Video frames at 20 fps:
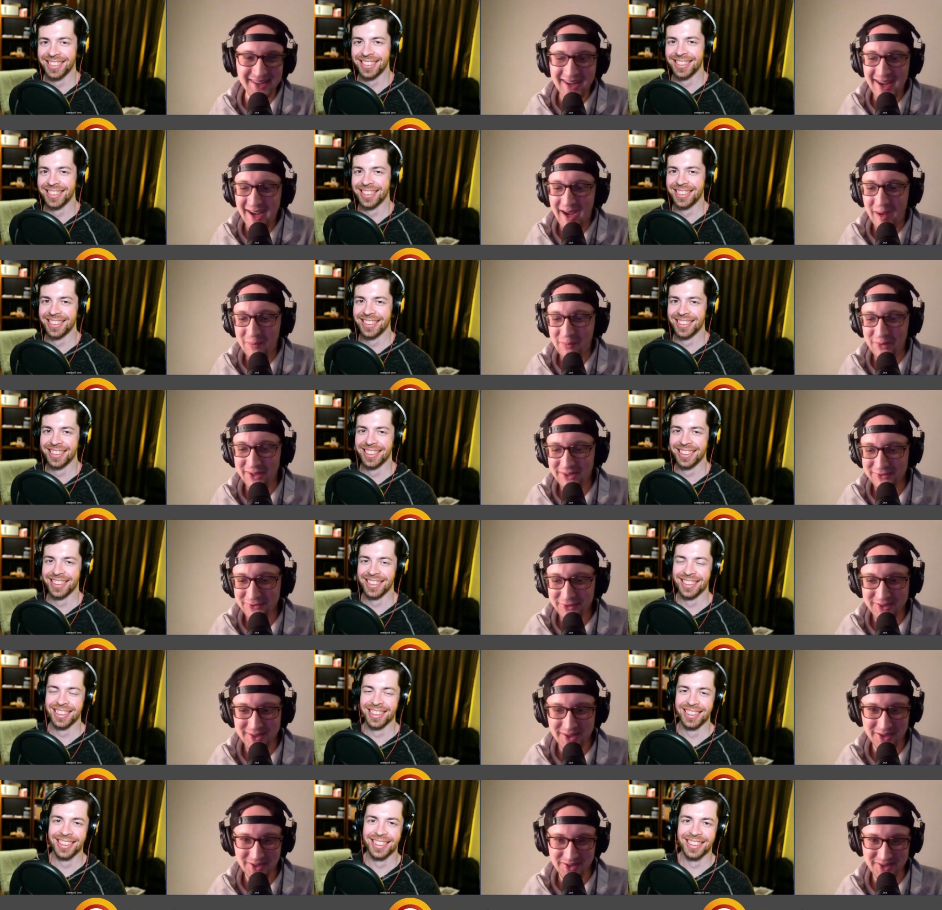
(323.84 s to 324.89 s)
Speaker 1: I planned for
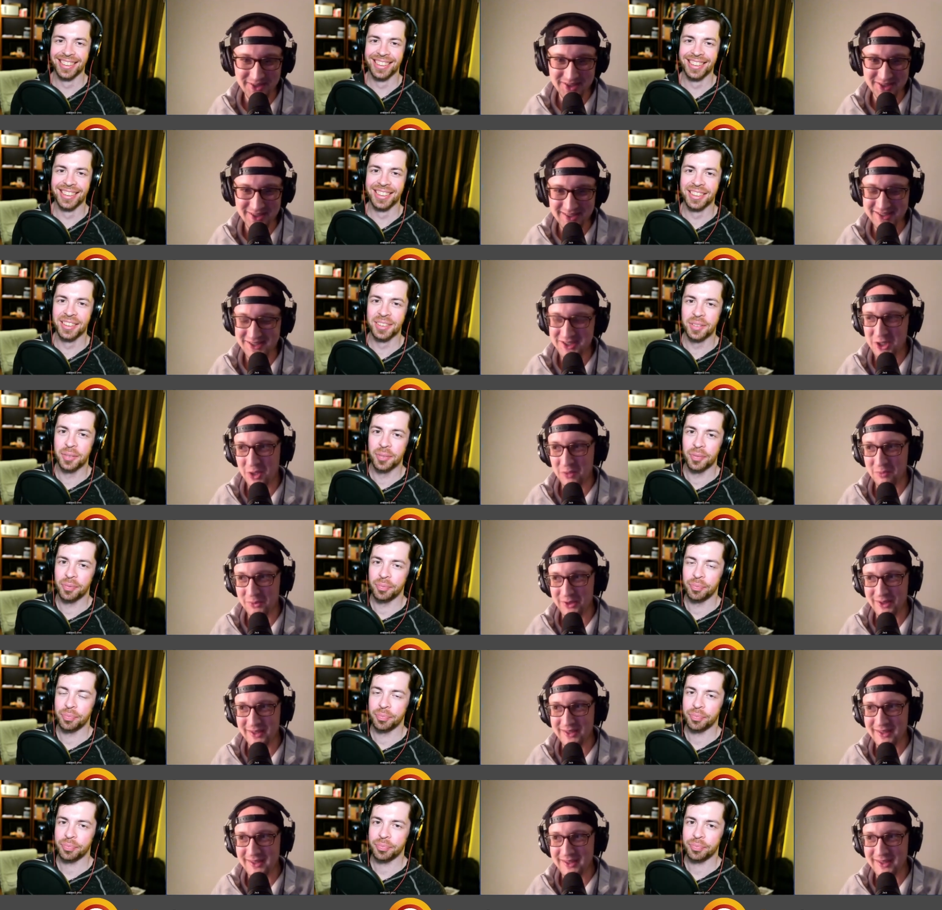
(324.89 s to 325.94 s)
to do this this year,
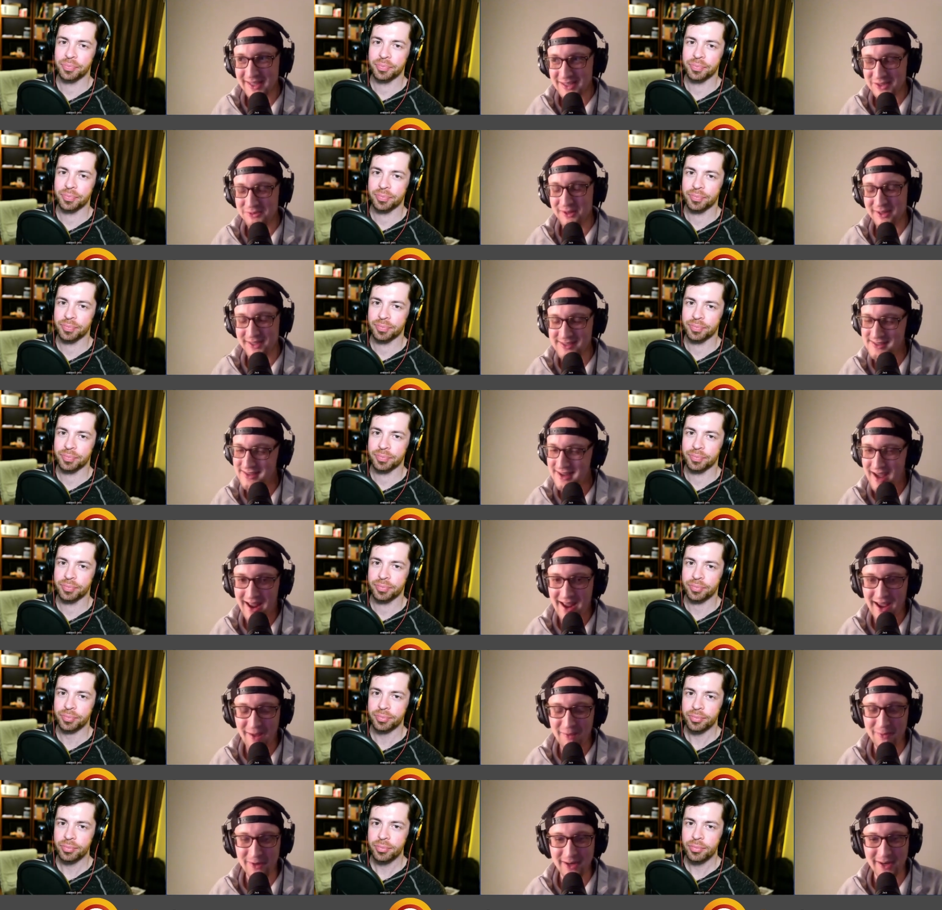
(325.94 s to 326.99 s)
but guess what? It's not
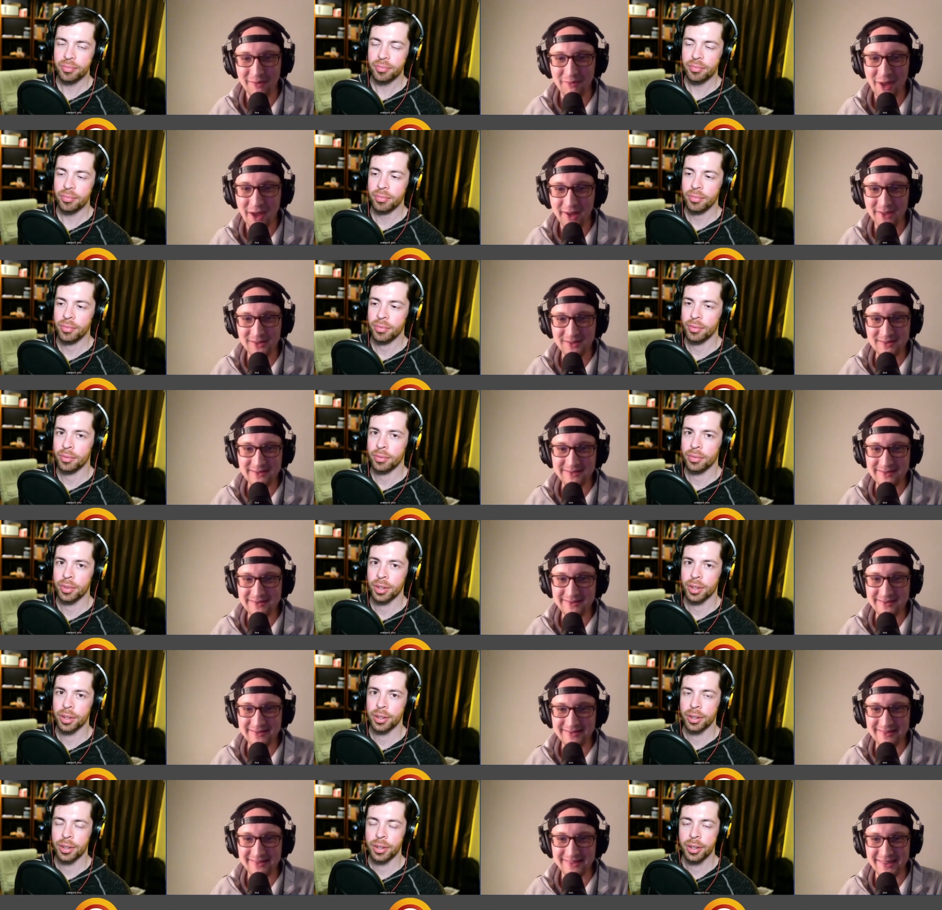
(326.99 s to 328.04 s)
happening. I'm not
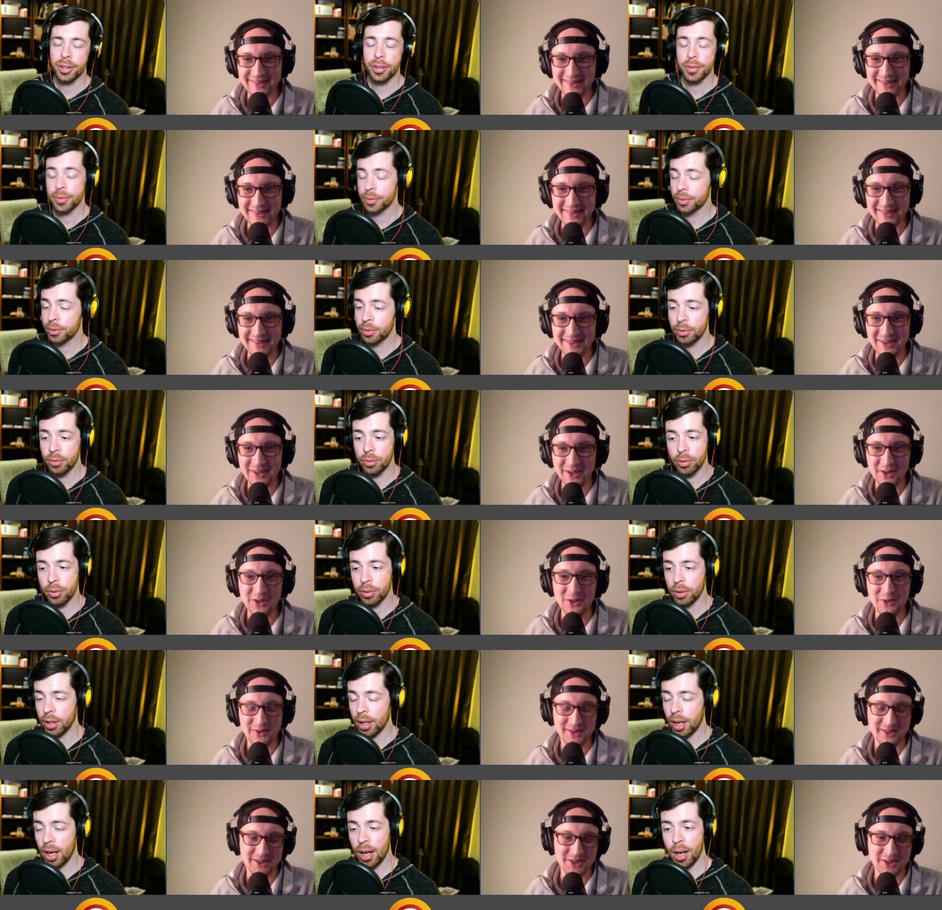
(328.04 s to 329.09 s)
gonna
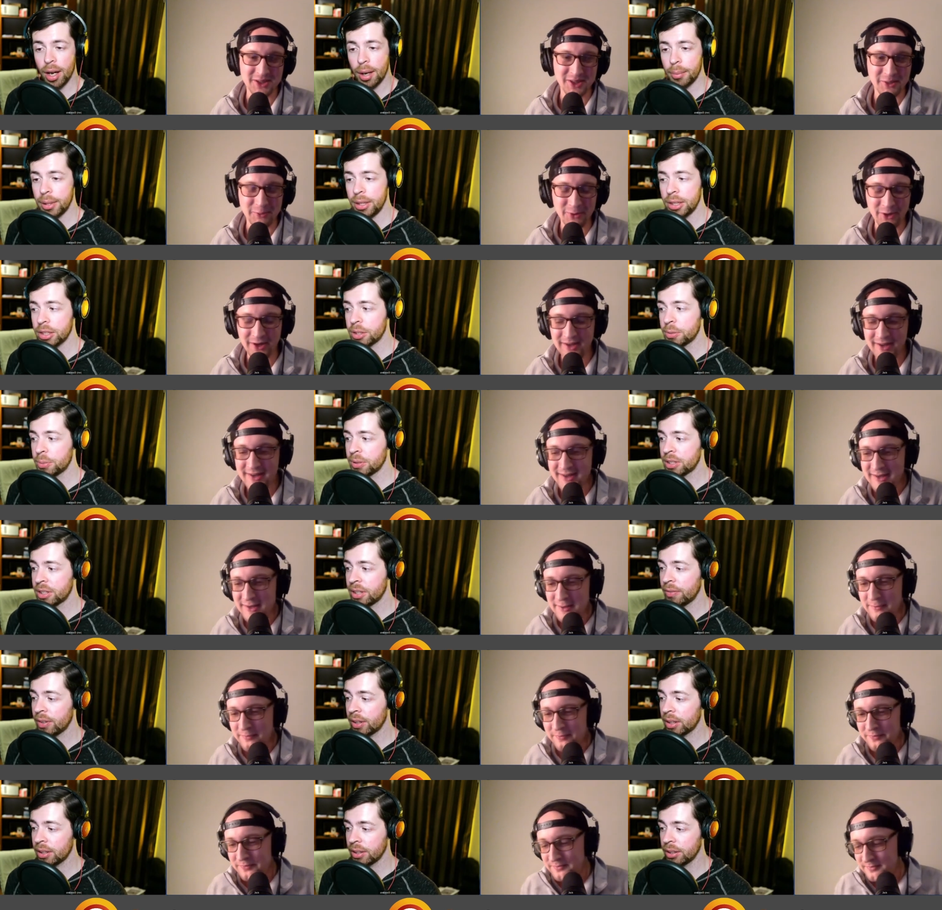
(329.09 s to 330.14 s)
do it this I year. I mean, but.
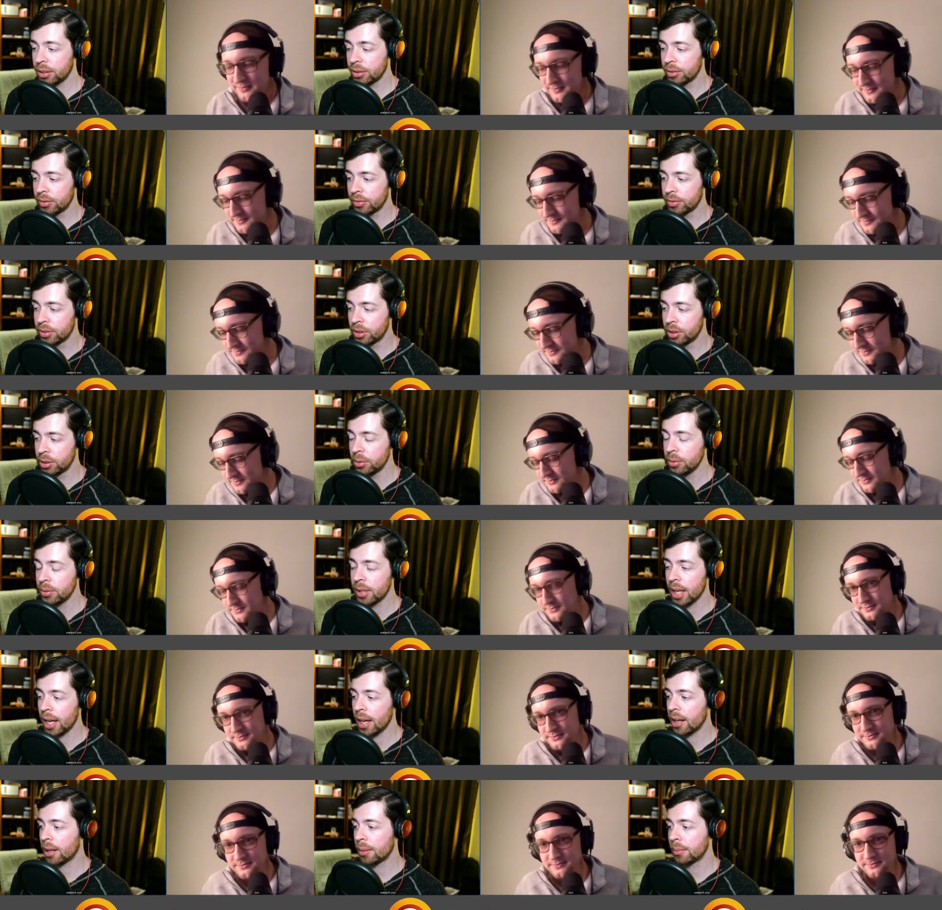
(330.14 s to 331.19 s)
Speaker 2: specifically to
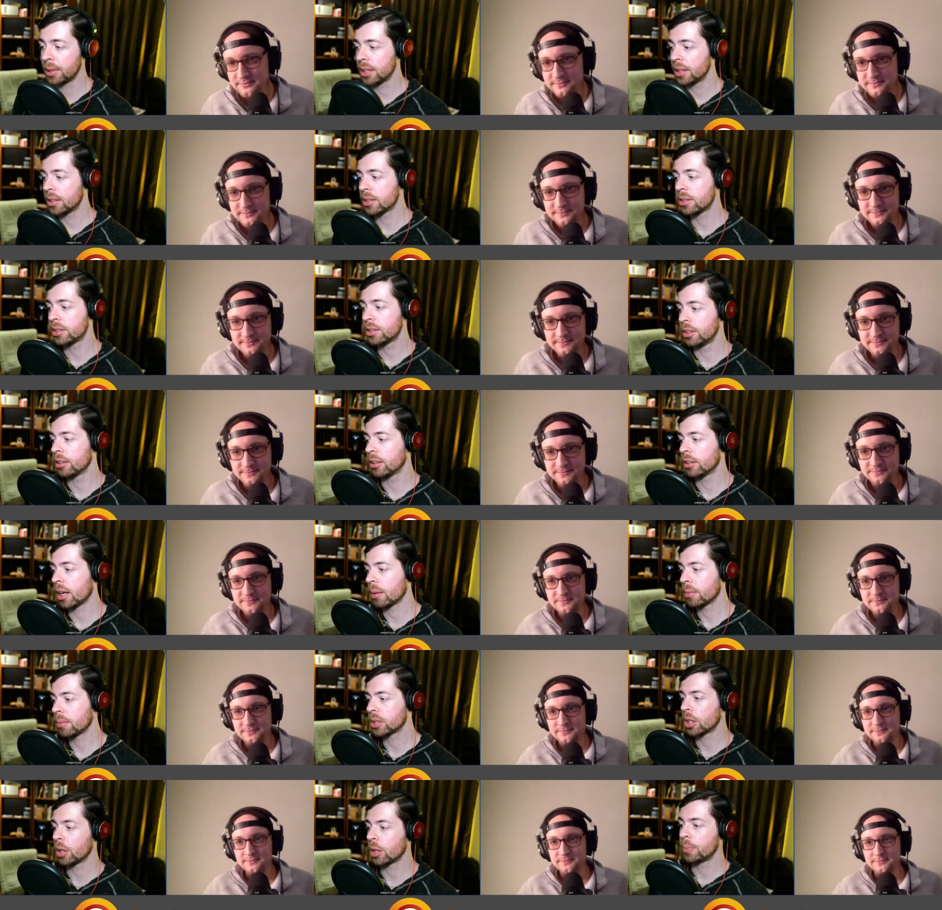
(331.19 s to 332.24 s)
that, I mean, this year I
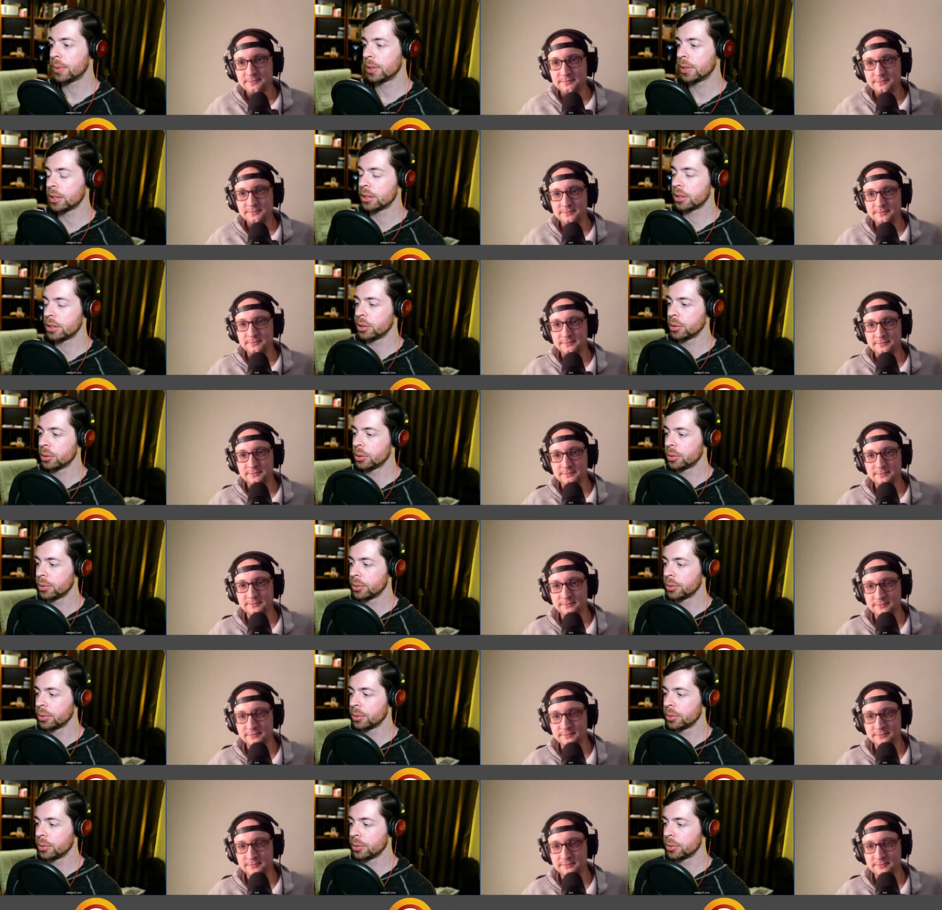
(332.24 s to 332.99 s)
was hoping to